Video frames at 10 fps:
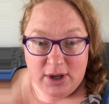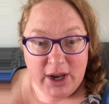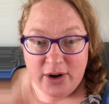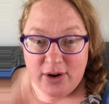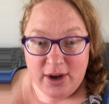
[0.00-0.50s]

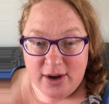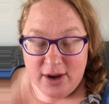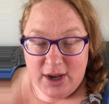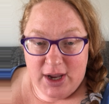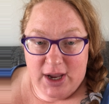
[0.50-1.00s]
area,
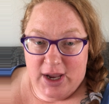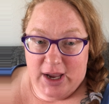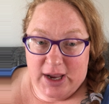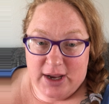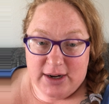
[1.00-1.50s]

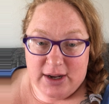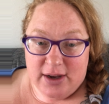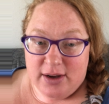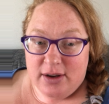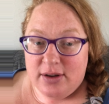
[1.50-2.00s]
and
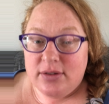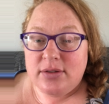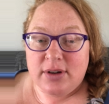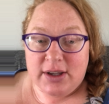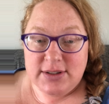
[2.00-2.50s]
uh,
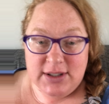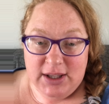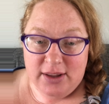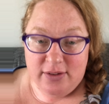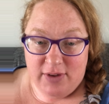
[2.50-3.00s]
I
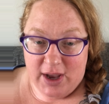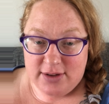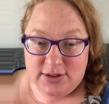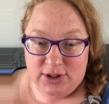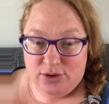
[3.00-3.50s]
see the
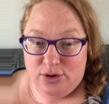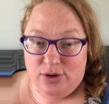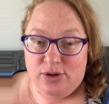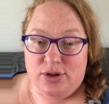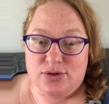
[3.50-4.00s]

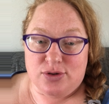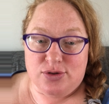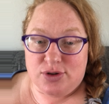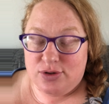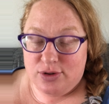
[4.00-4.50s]
vascular, the
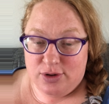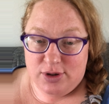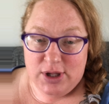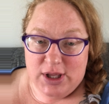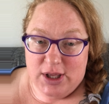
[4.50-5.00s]
surgical,